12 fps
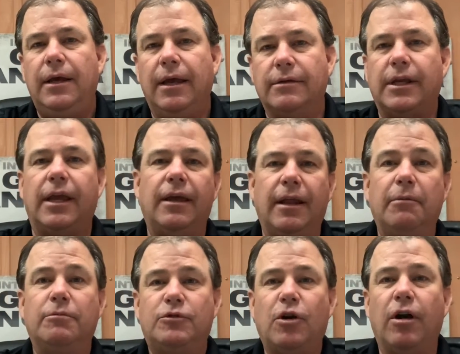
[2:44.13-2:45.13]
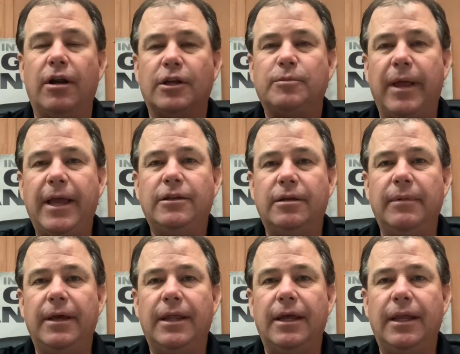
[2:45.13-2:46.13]
As I and he started to explain to
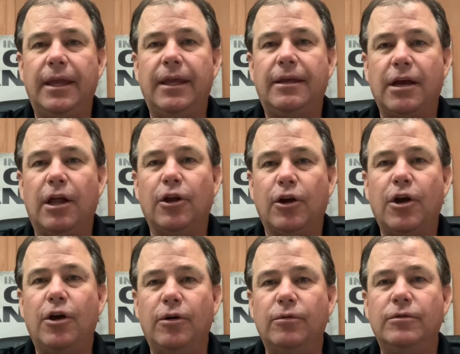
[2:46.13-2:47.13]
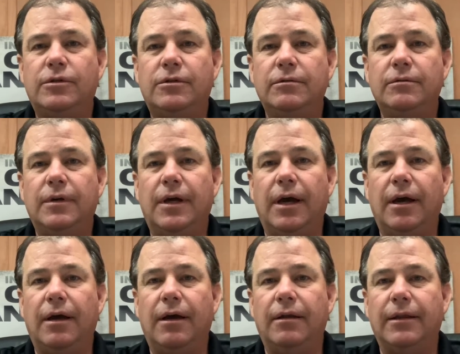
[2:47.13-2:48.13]
me that he color codes,
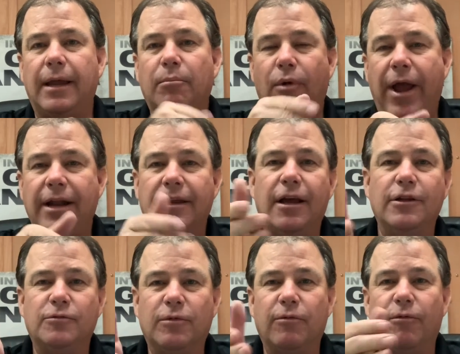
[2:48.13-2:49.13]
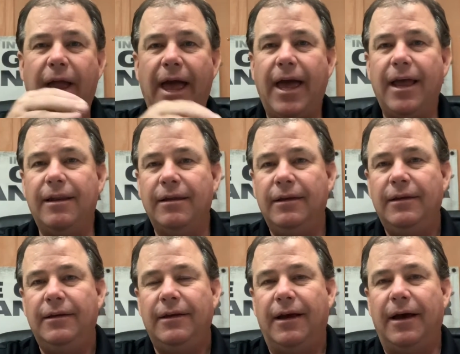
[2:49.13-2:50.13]
uh, like Brad guns were red,
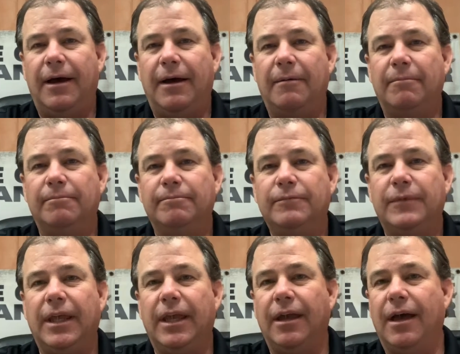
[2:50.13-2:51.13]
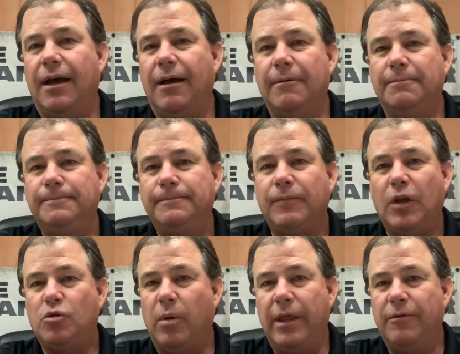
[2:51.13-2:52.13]
um, the uh,
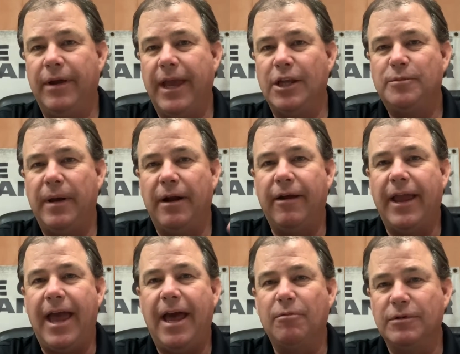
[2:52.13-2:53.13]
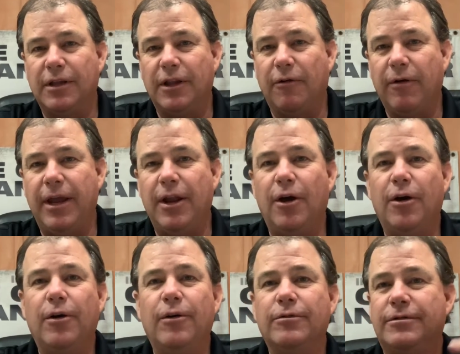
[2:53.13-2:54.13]
23 gauge pinner he had was on the green
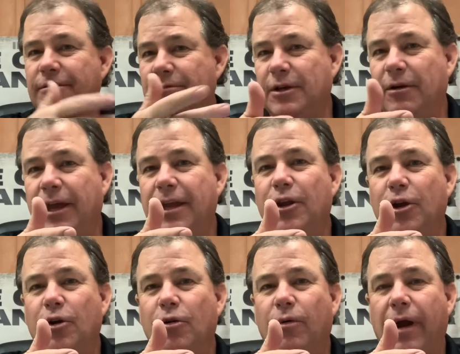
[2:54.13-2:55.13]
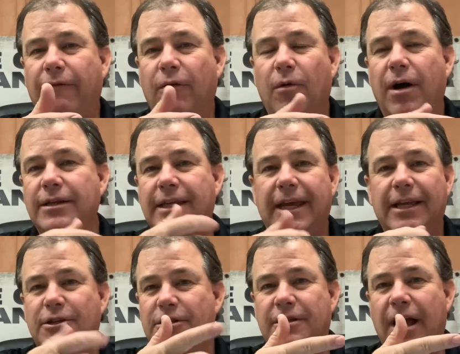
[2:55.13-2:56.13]
hose. So he knew wherever it was, he
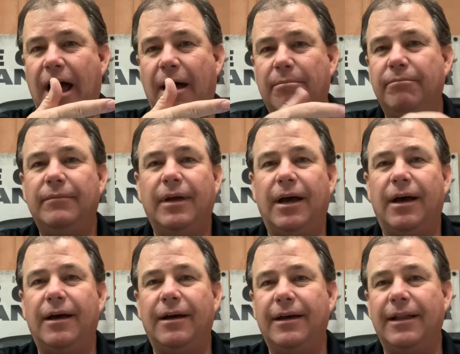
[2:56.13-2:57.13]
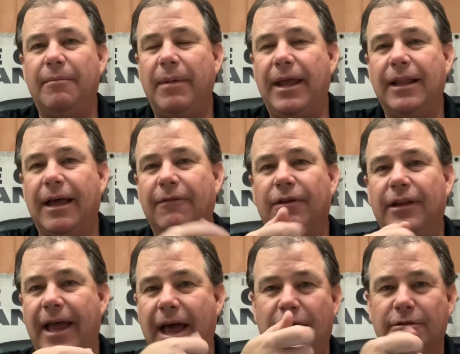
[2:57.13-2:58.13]
could just stop uh, in the main level of
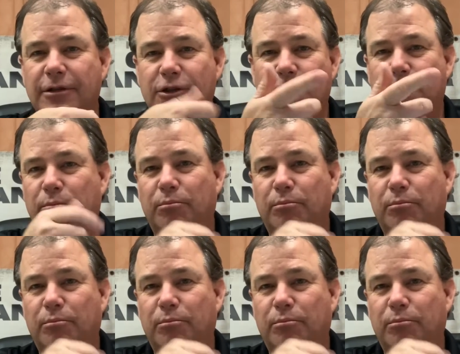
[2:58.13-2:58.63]
the house and just